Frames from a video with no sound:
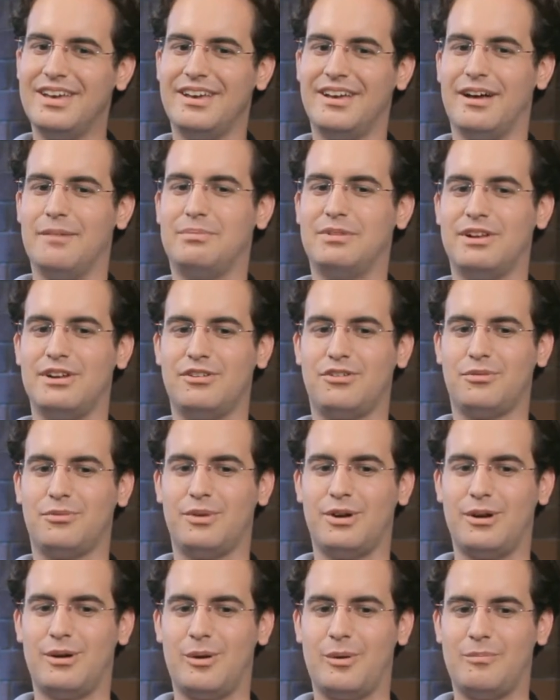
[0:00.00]
a place
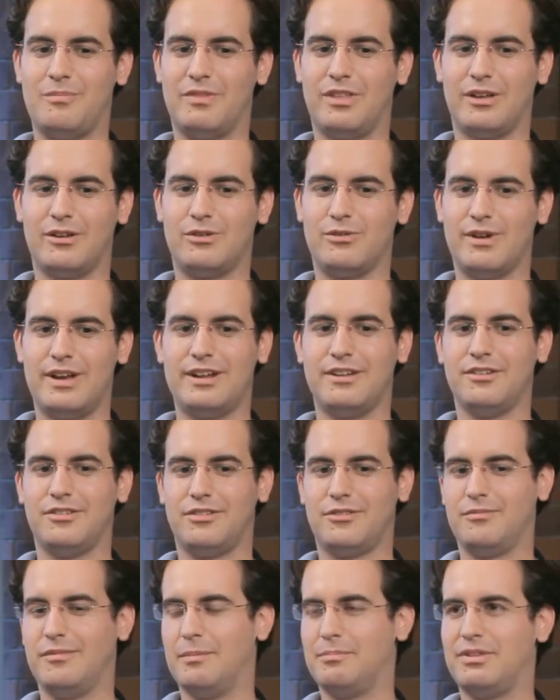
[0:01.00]
where the
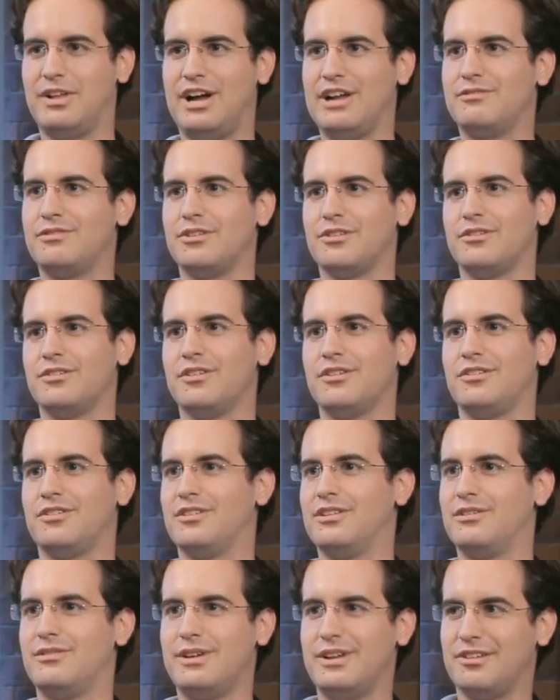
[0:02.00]
greatest applied physicists,
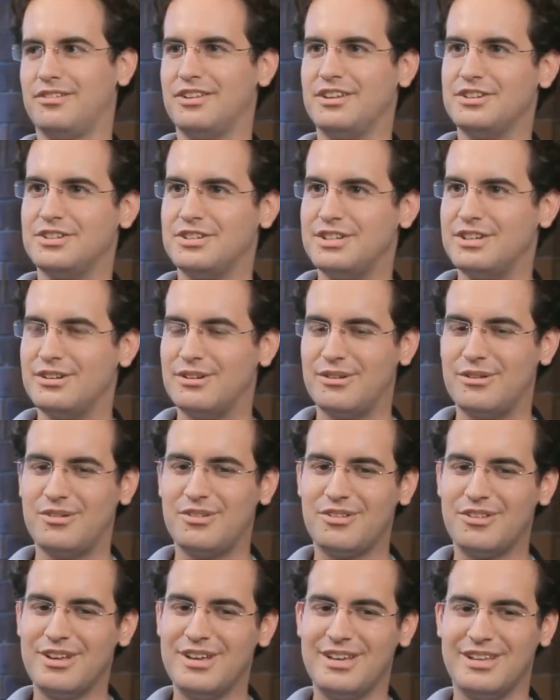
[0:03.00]
and the greatest
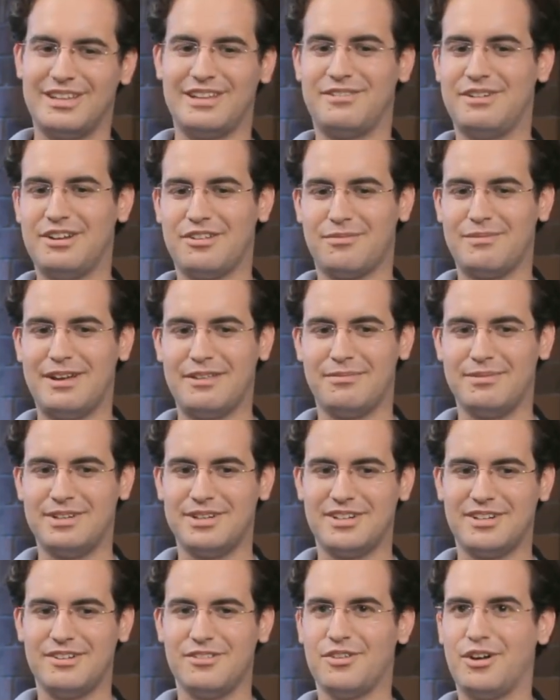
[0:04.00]
engineers, and the greatest
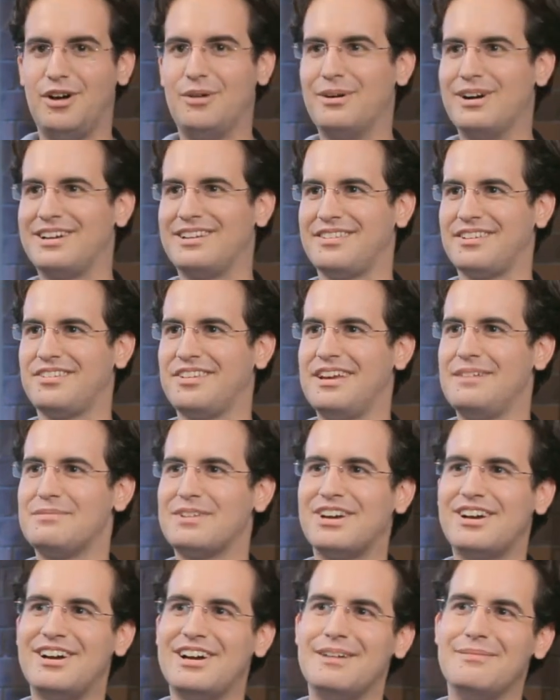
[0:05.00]
mathematicians all worked at the same
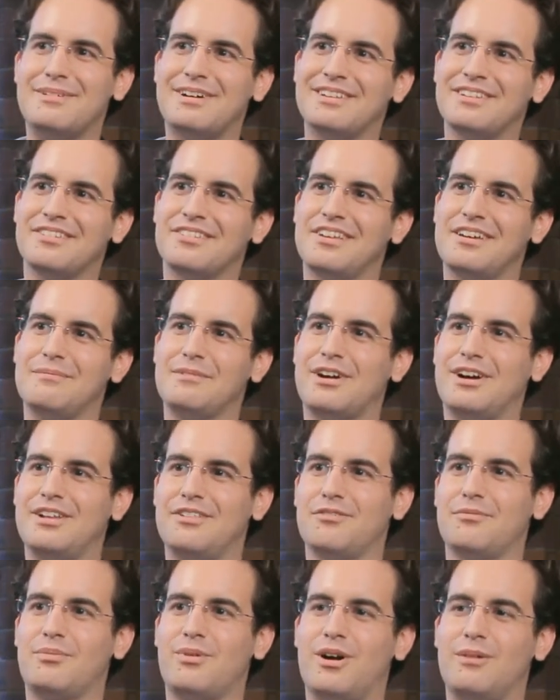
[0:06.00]
time on the same
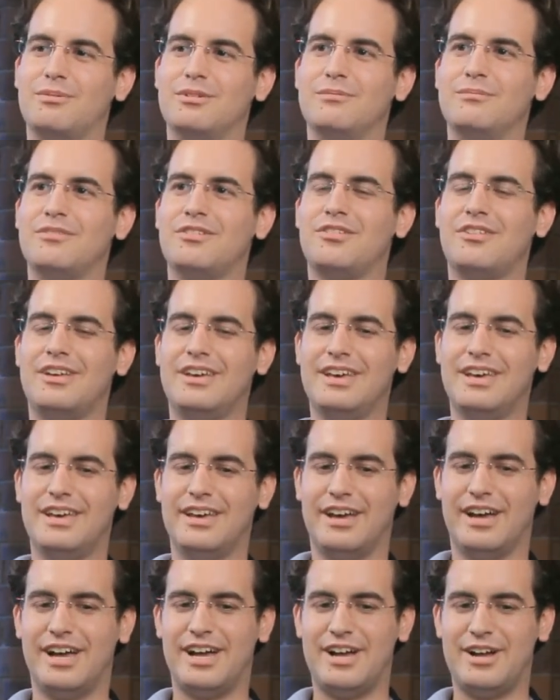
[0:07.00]
kinds of problems,
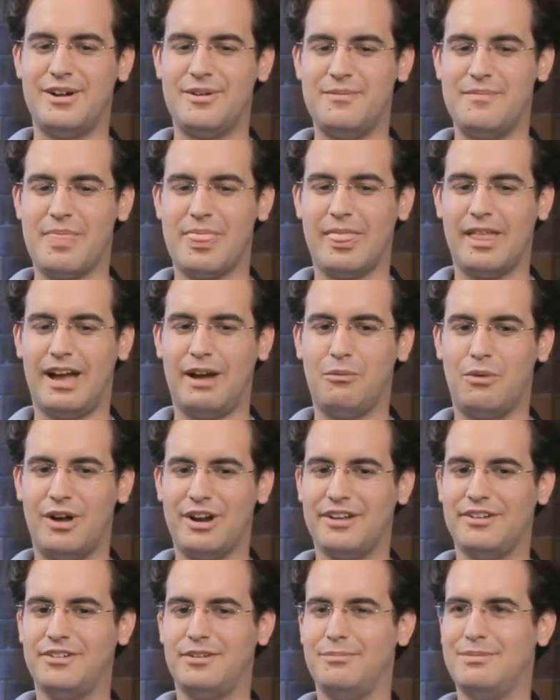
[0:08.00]
I
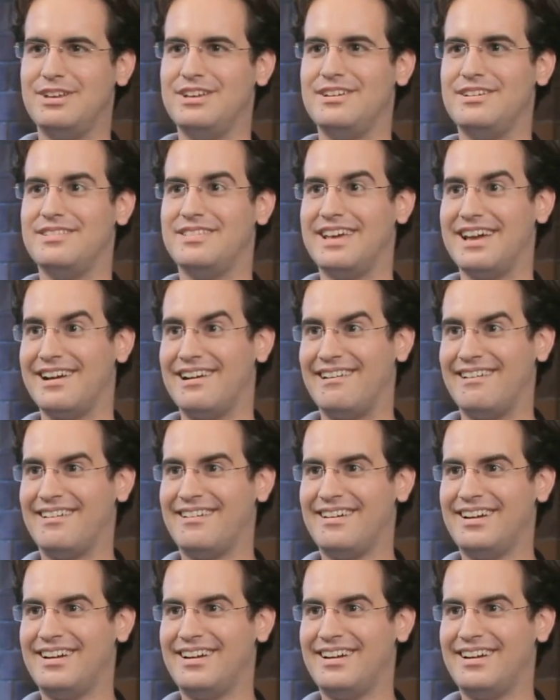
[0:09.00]
wanted to be there.